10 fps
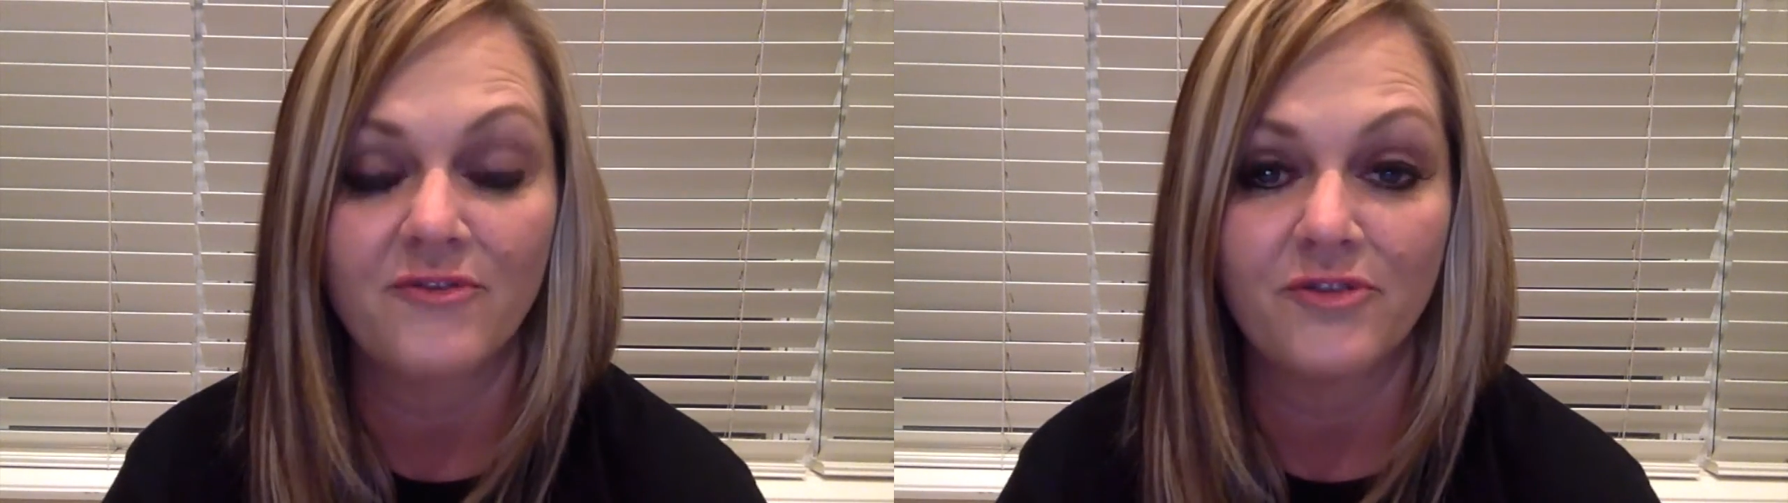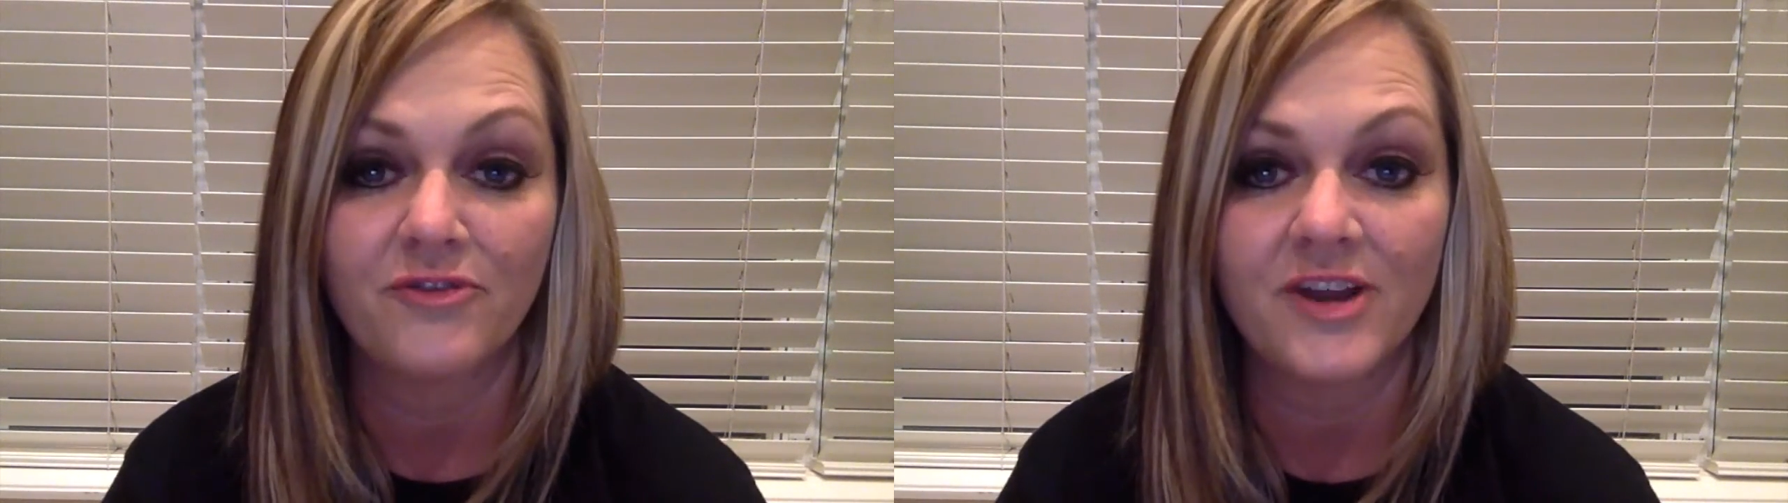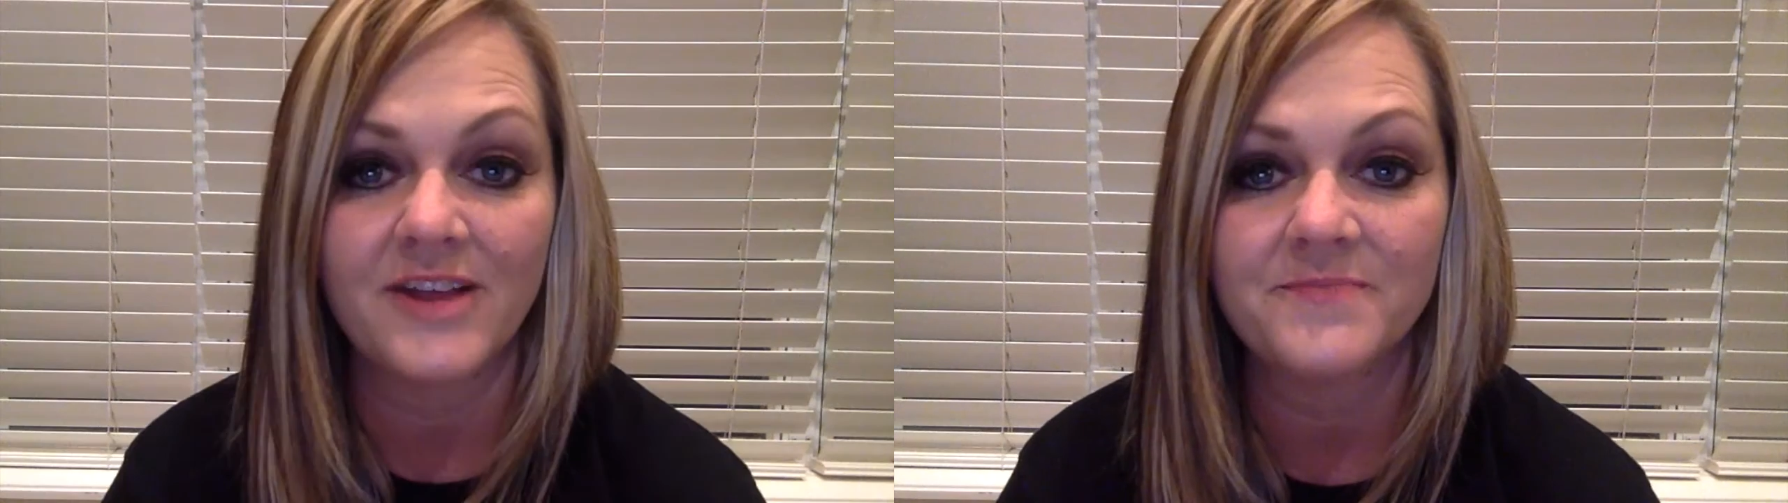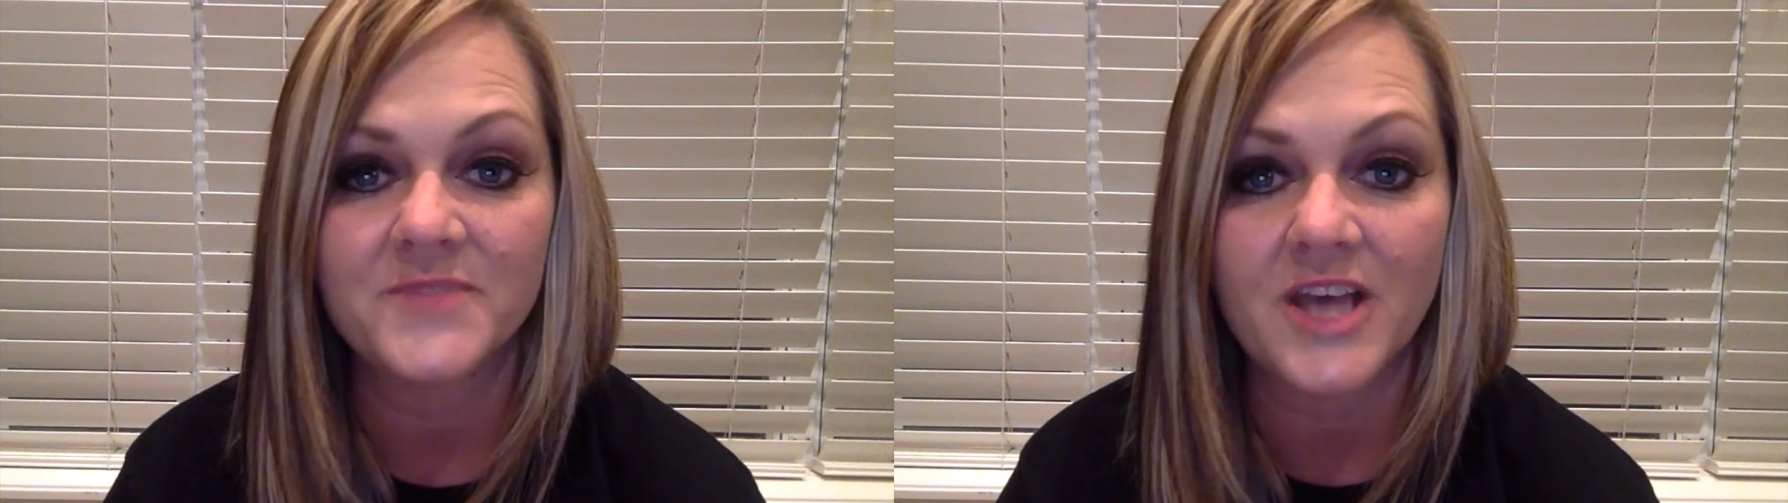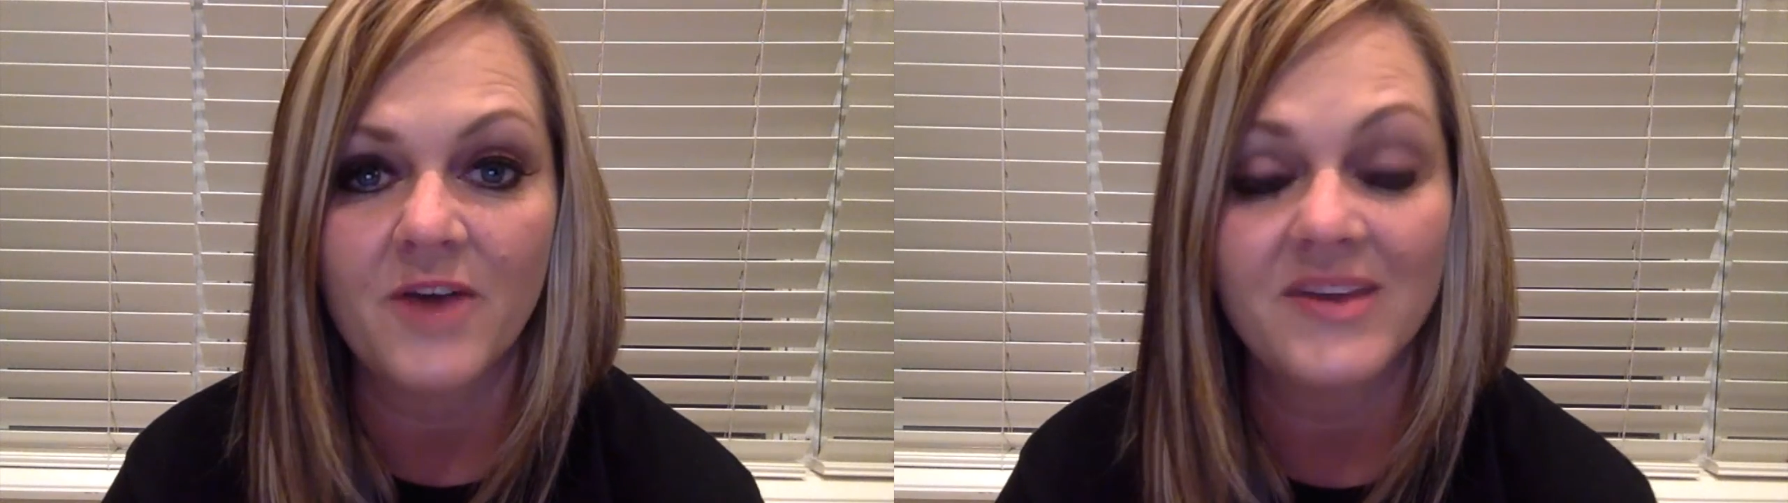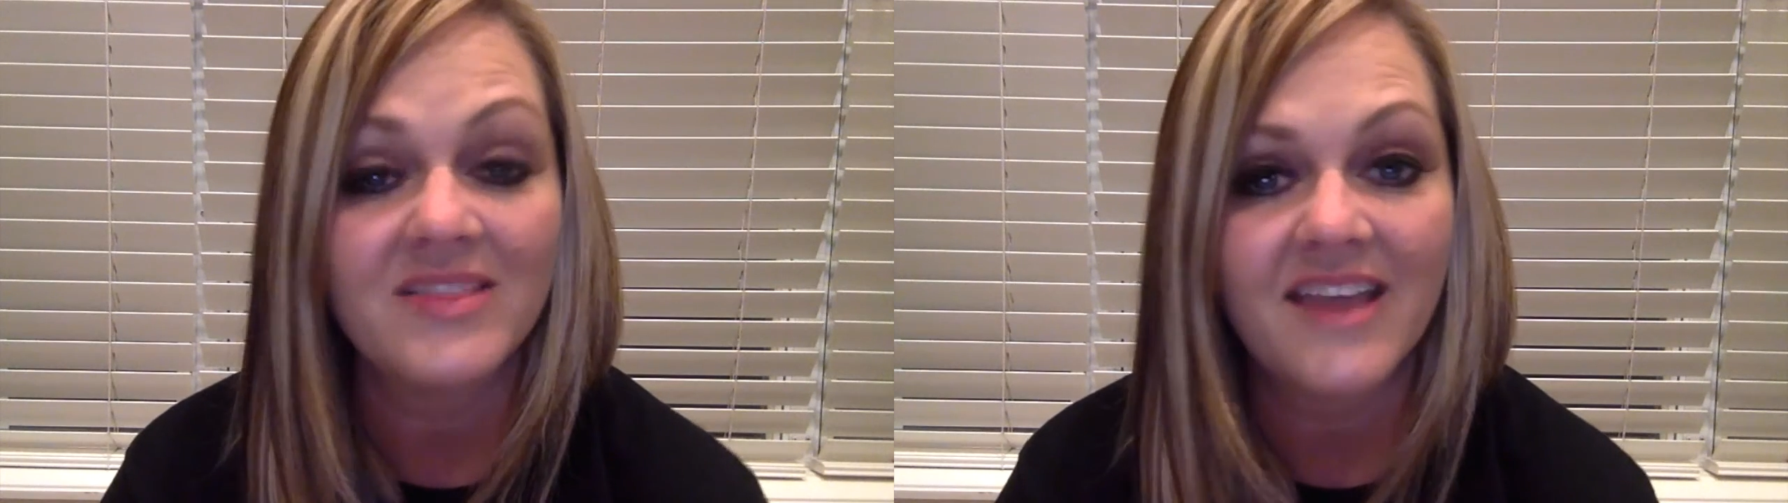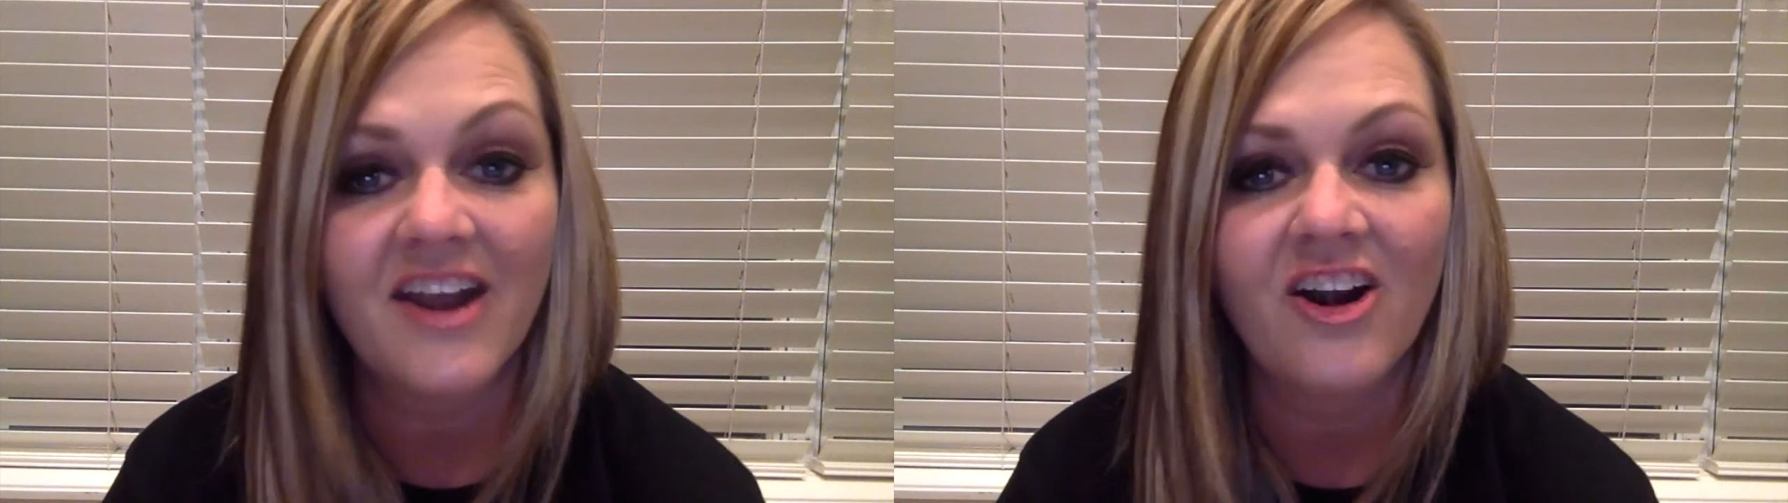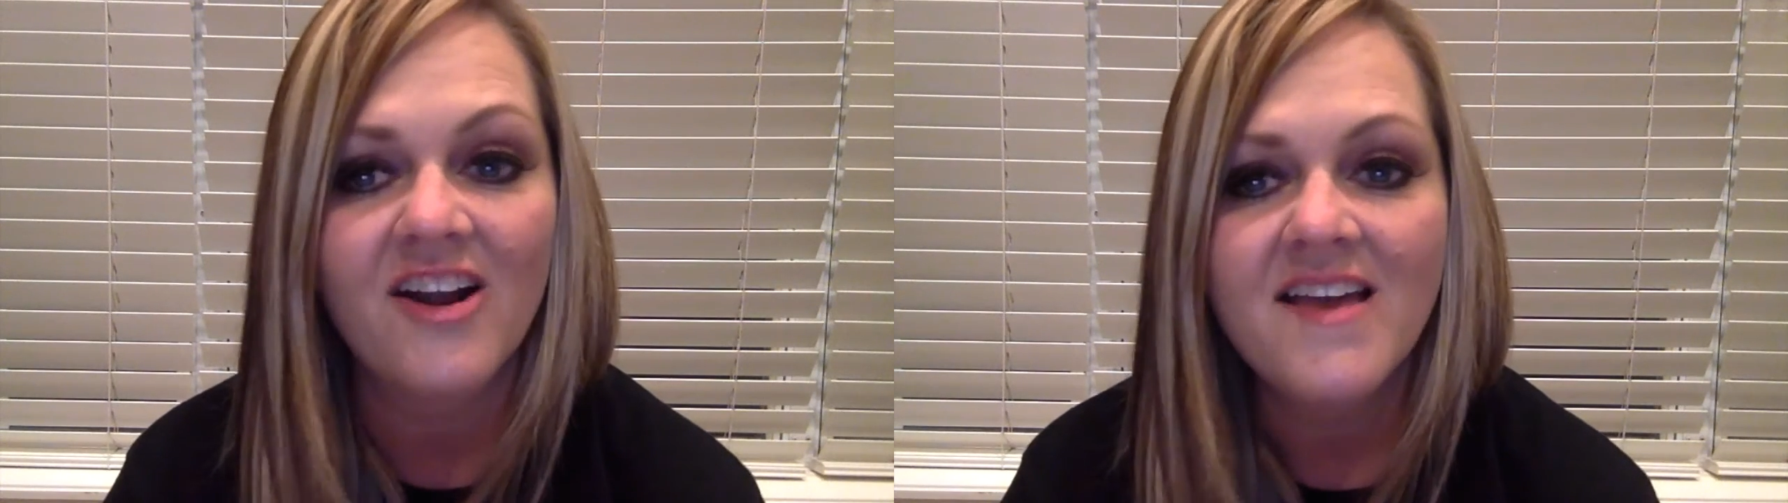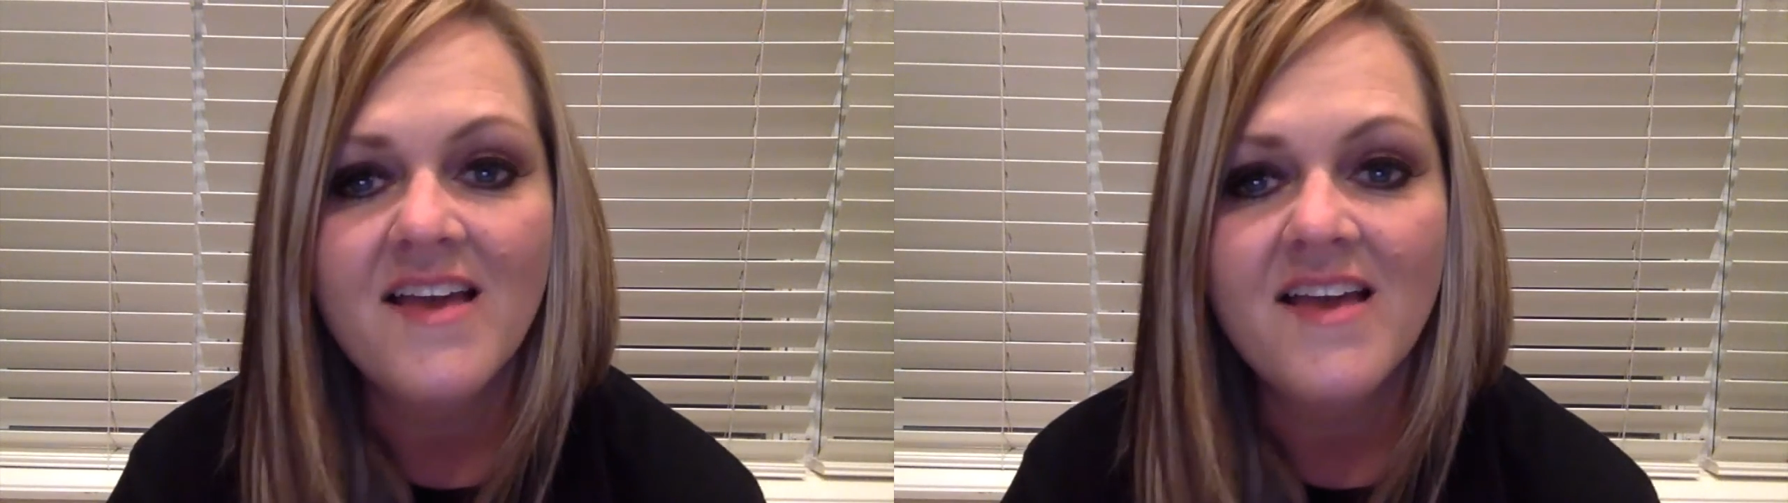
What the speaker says: for free. So get there.